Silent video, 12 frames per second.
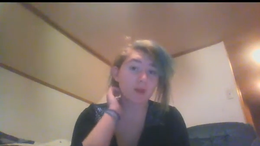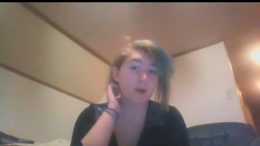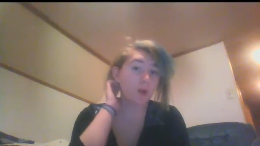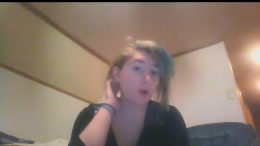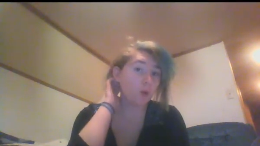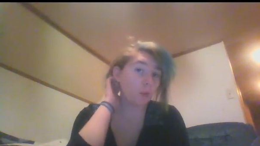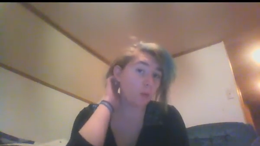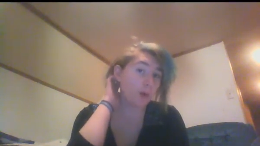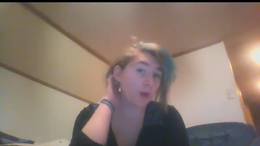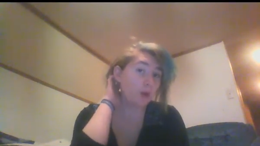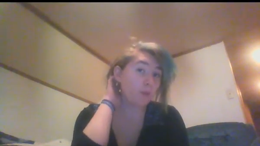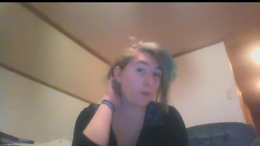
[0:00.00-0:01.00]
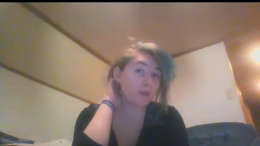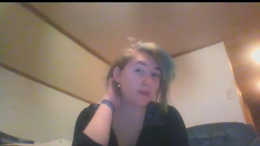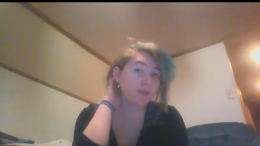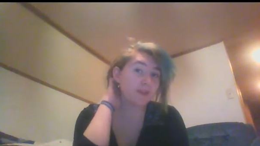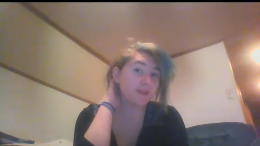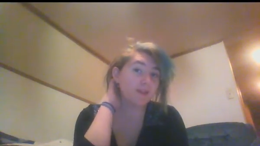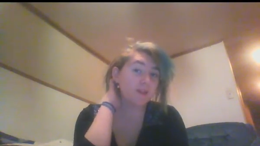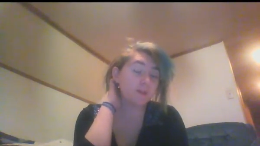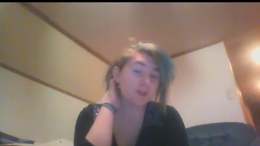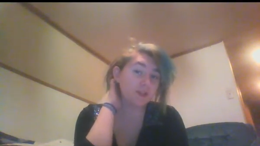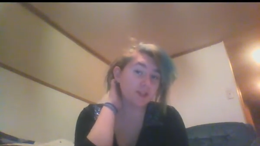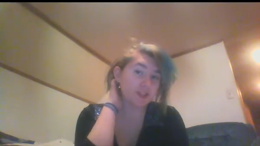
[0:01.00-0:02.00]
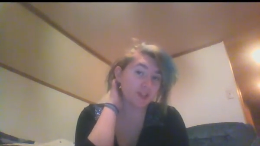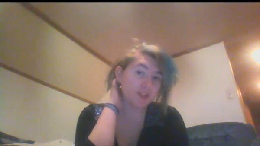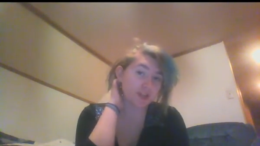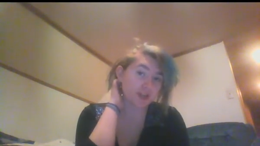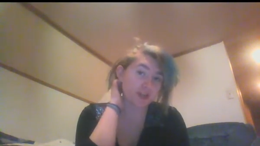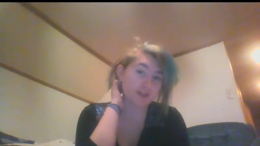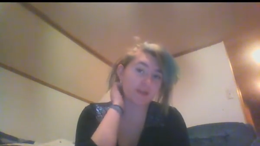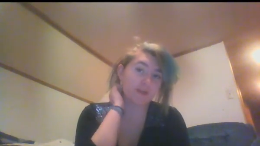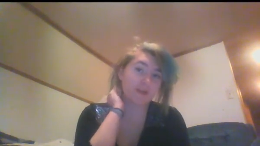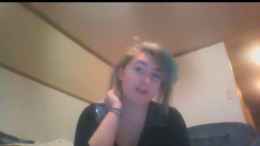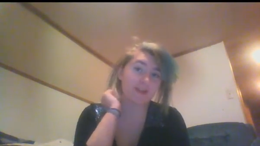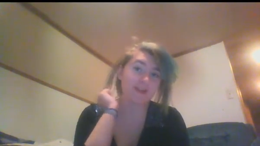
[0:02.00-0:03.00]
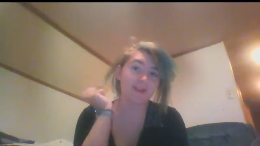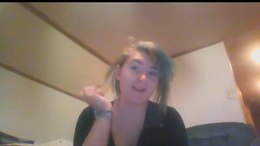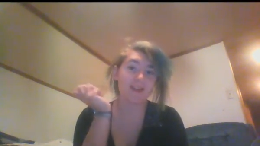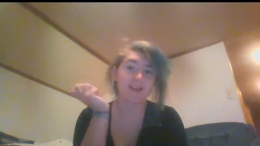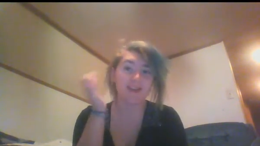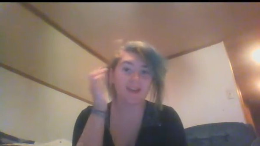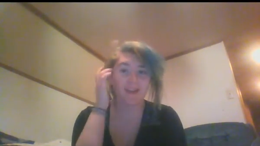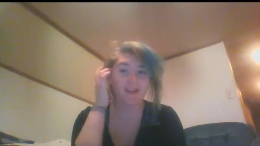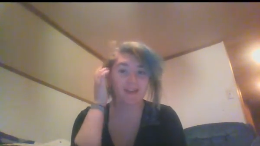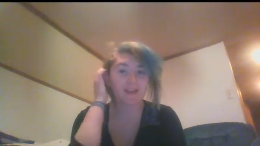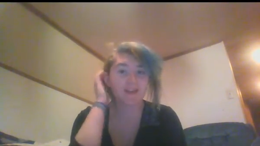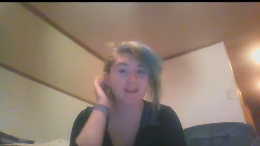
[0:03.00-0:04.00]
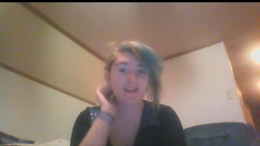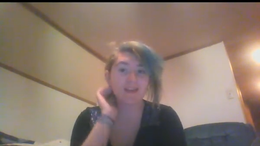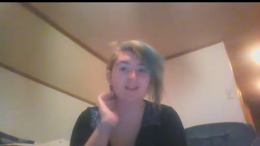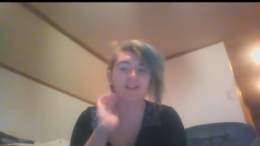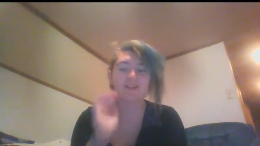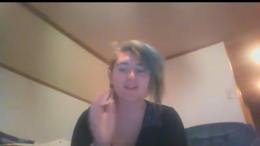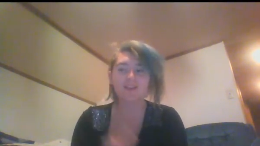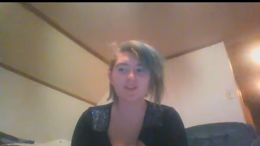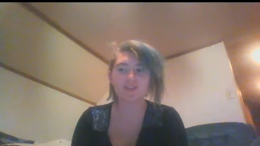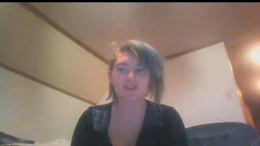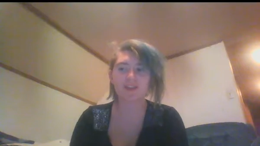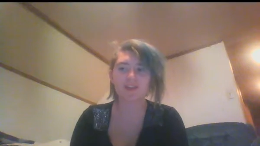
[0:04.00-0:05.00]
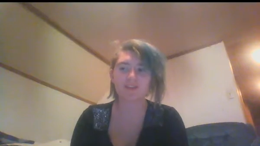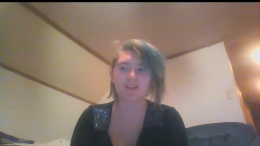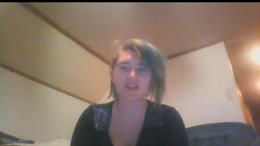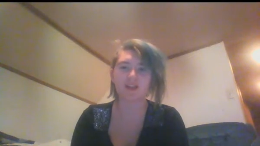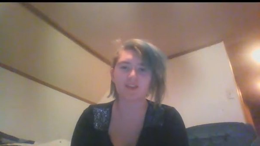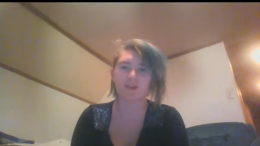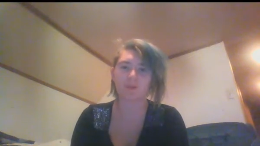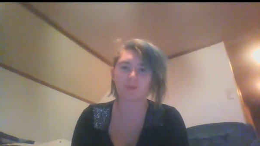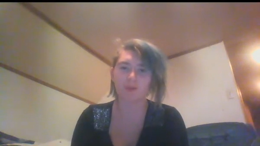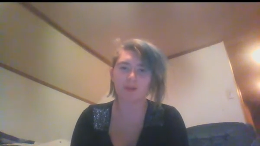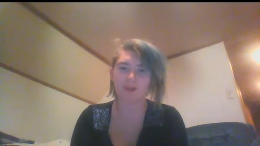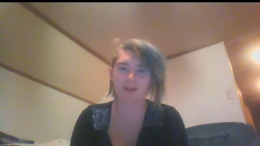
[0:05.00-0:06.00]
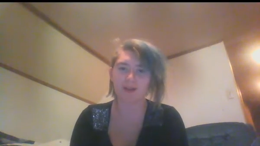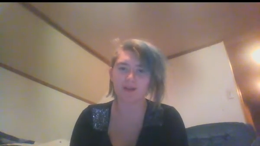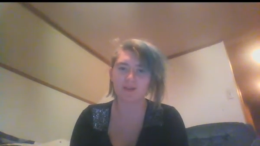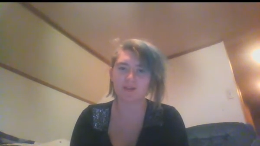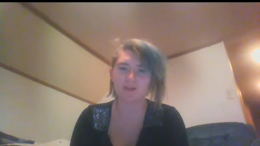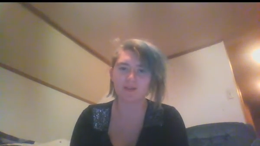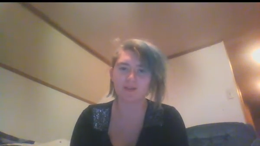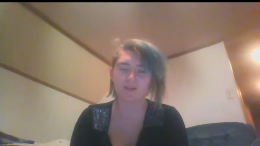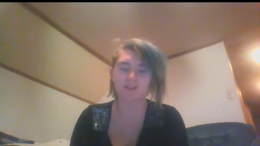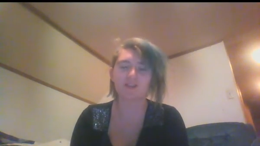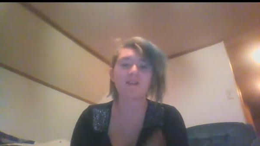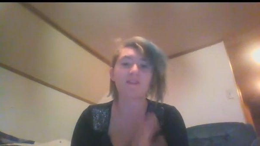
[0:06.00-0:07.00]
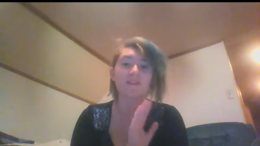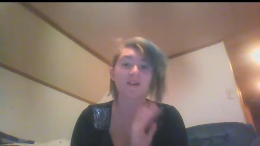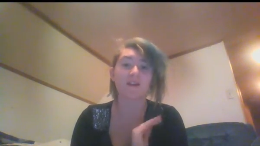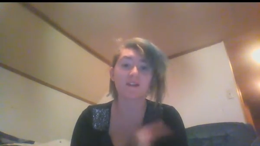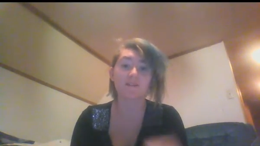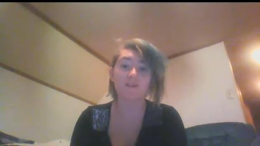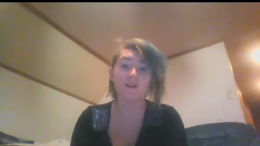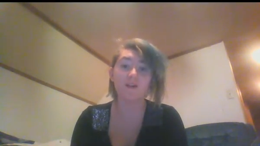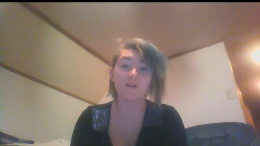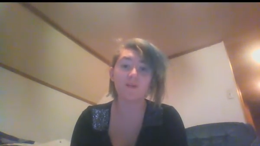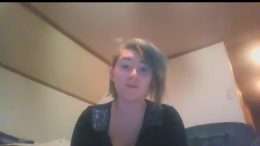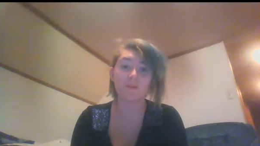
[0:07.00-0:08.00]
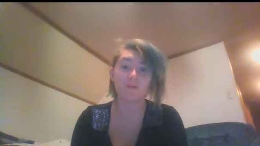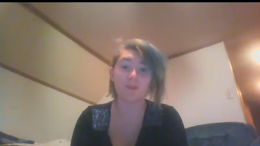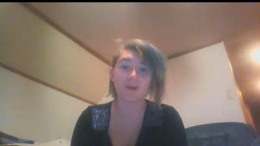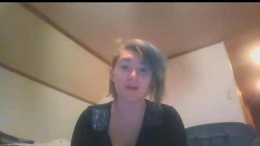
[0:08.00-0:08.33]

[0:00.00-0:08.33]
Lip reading: Well, when they did the procedure, like, and these doctors, I could tell that really kind of, it's not their fault, but